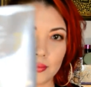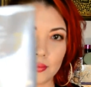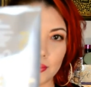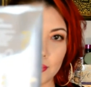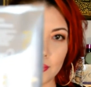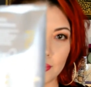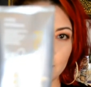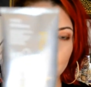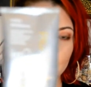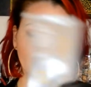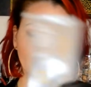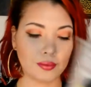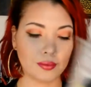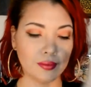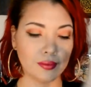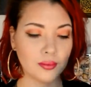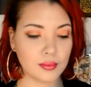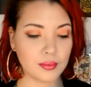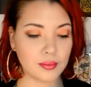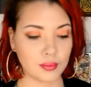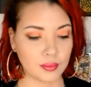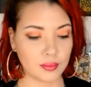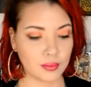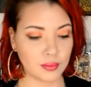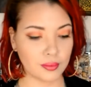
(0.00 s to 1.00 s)
too
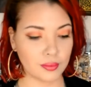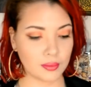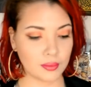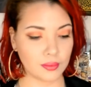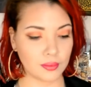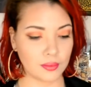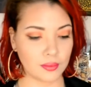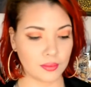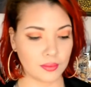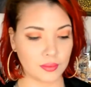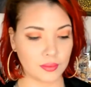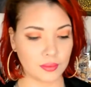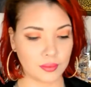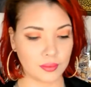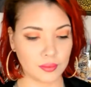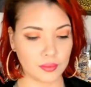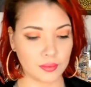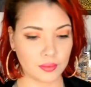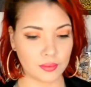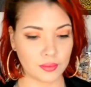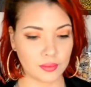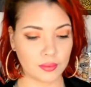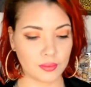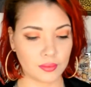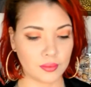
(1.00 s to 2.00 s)
previously when I
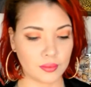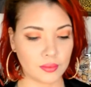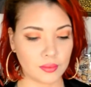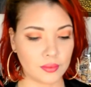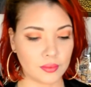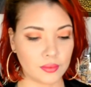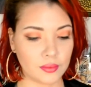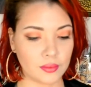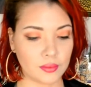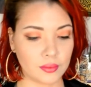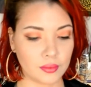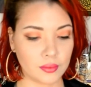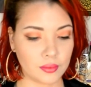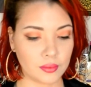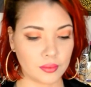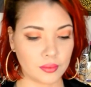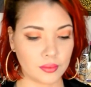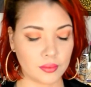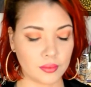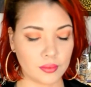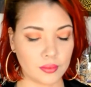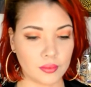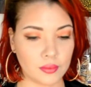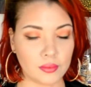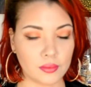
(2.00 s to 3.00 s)
used to have my
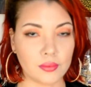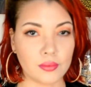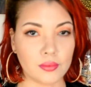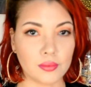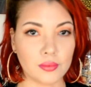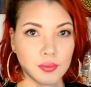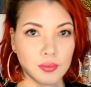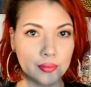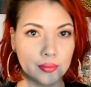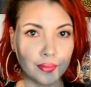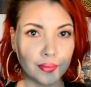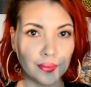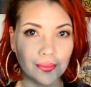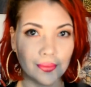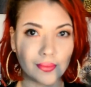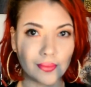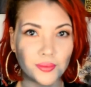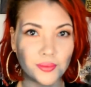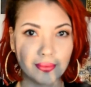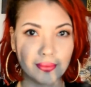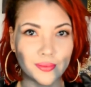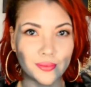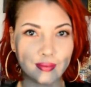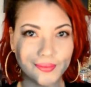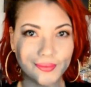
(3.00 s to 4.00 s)
hair in a
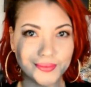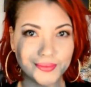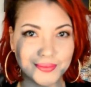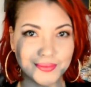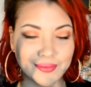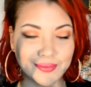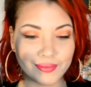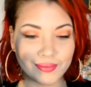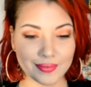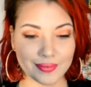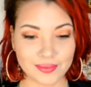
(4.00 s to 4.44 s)
copper tone,